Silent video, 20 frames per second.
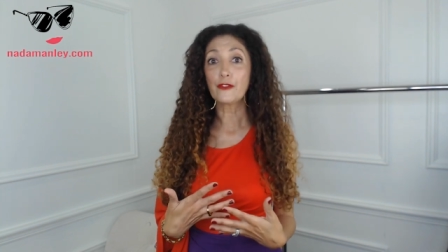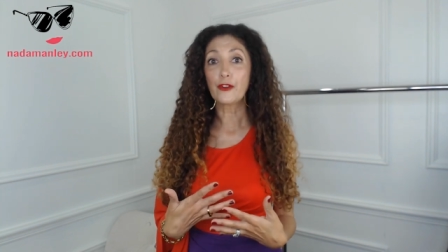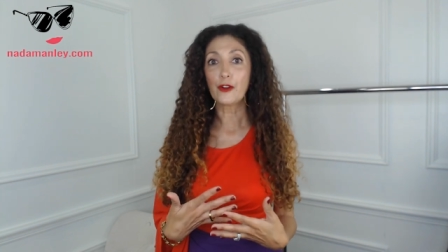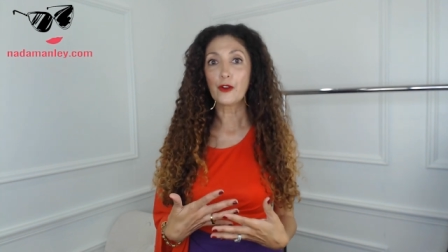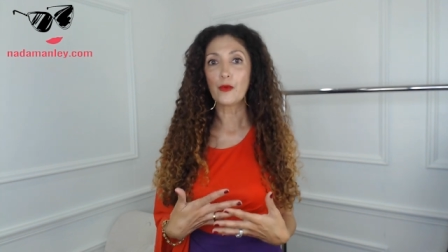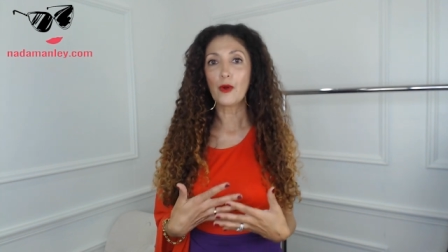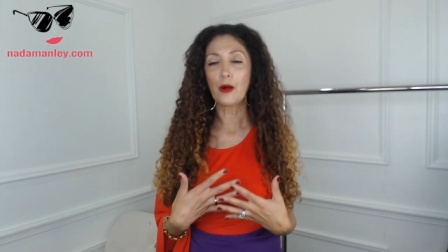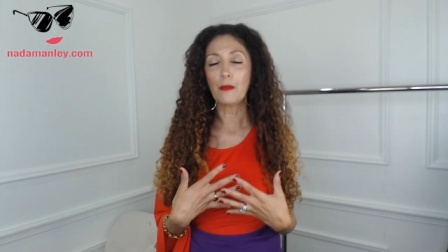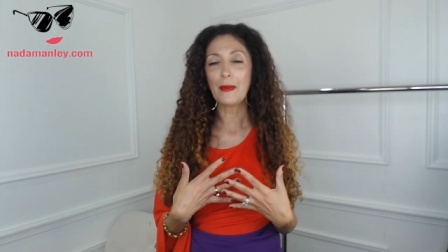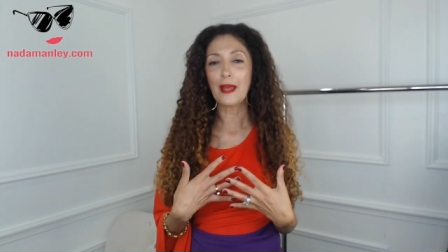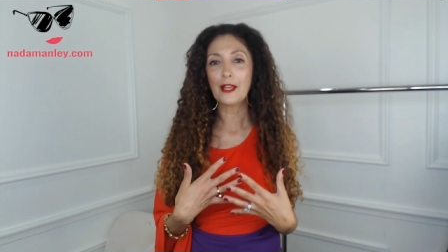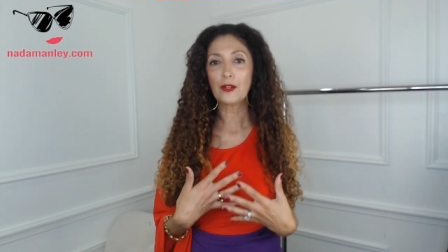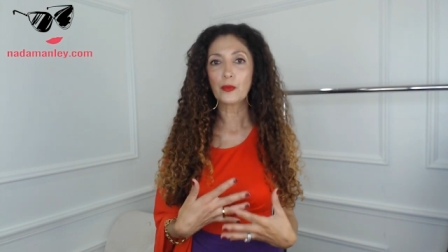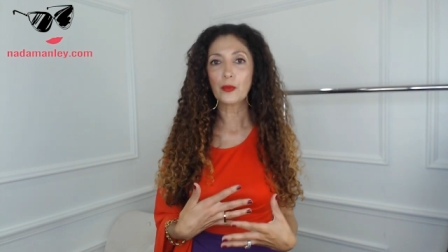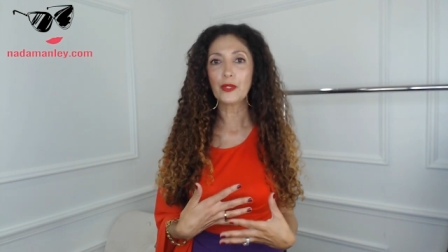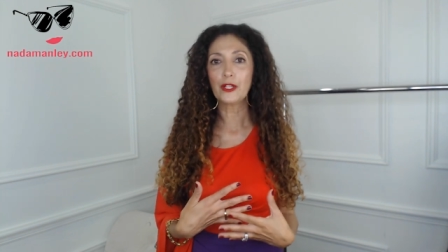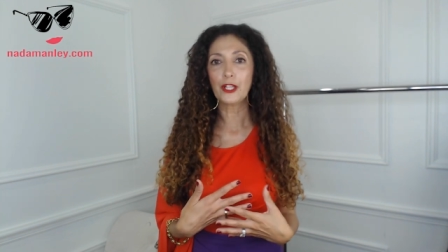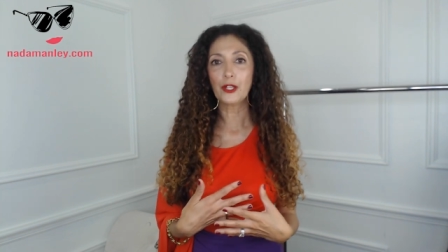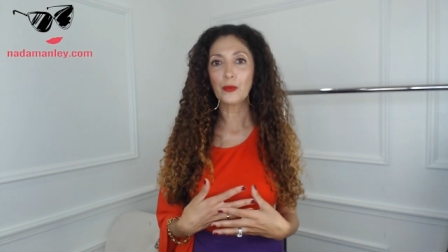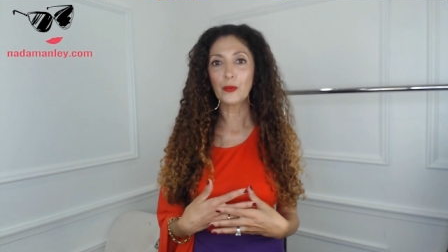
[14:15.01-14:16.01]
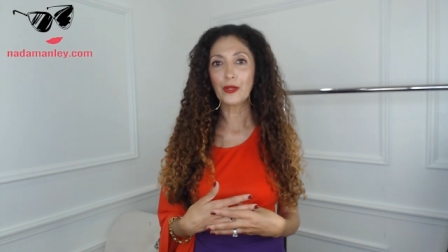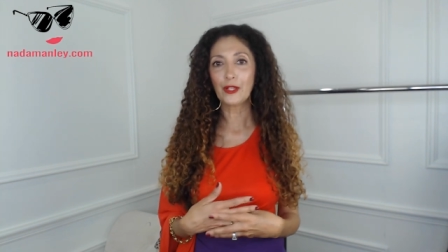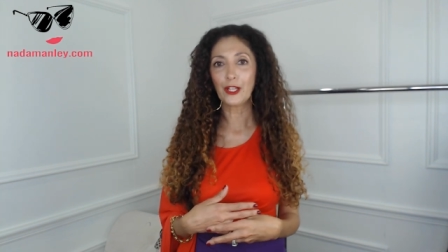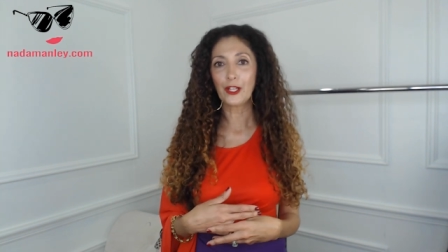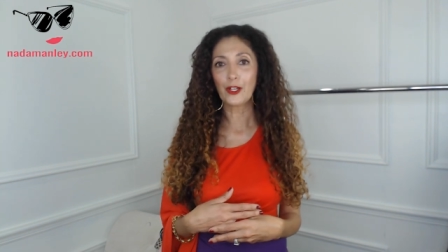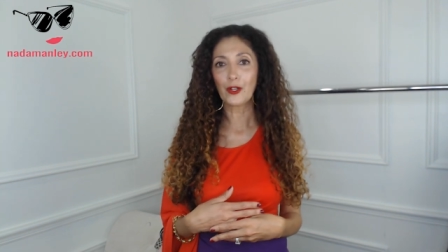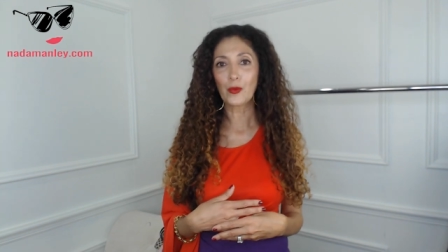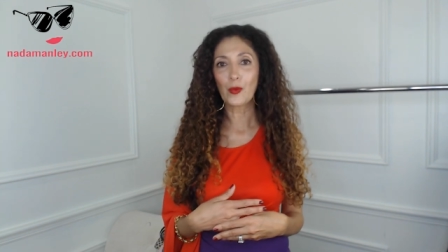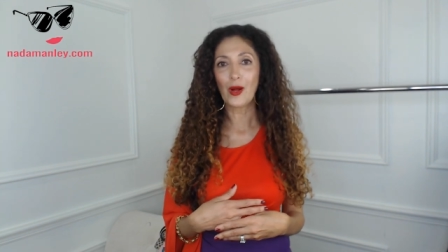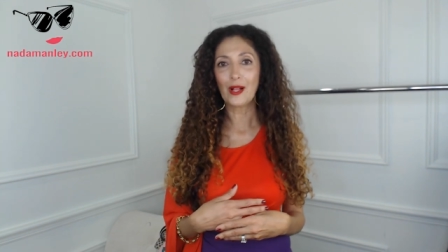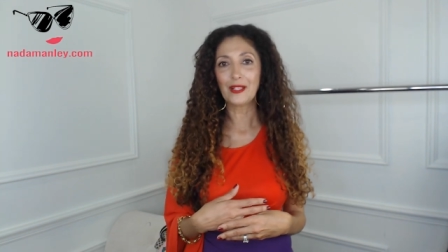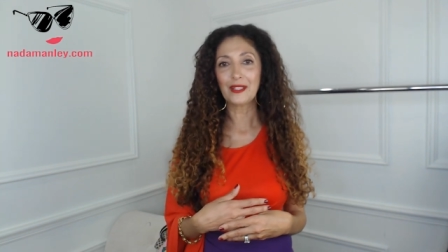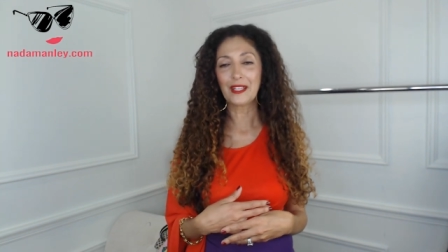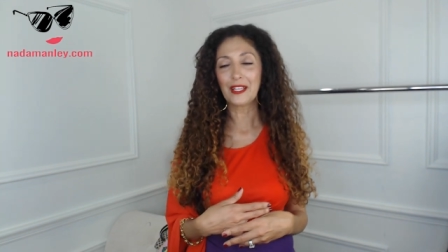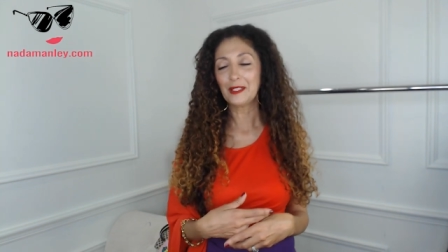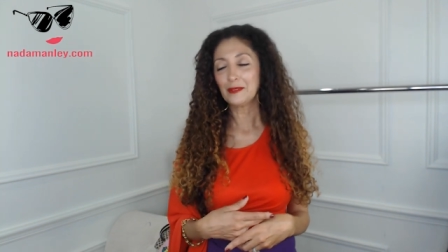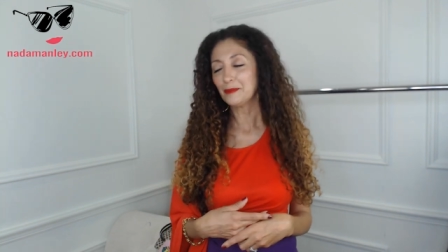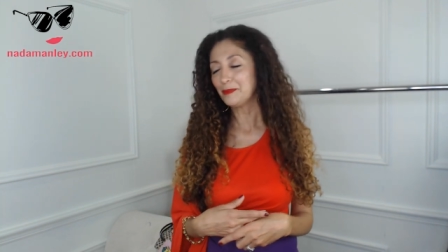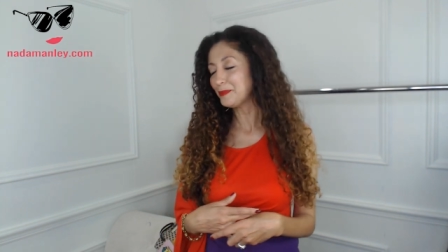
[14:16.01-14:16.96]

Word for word: very well made. Really, really good quality.